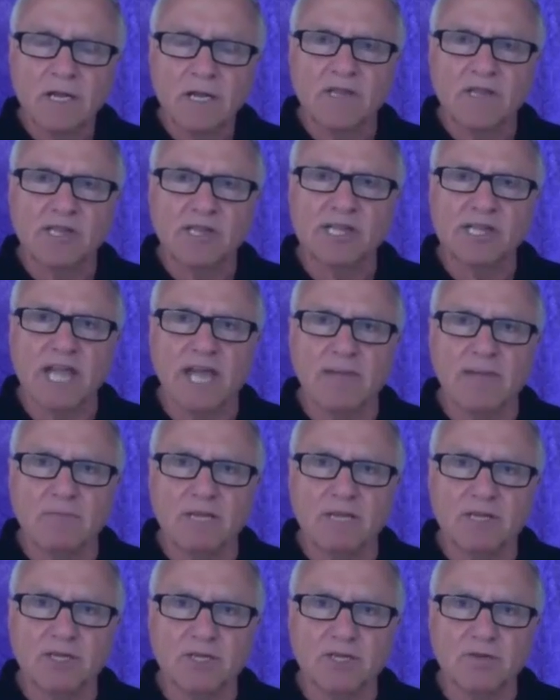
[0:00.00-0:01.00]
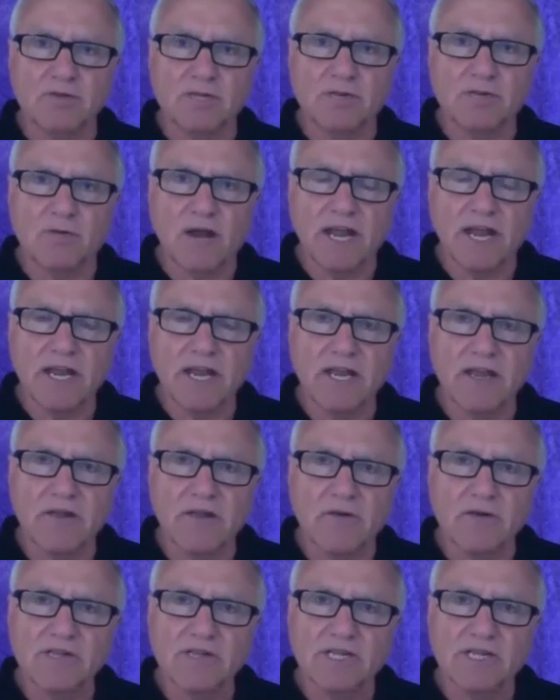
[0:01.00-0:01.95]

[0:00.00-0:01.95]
The same issues right here in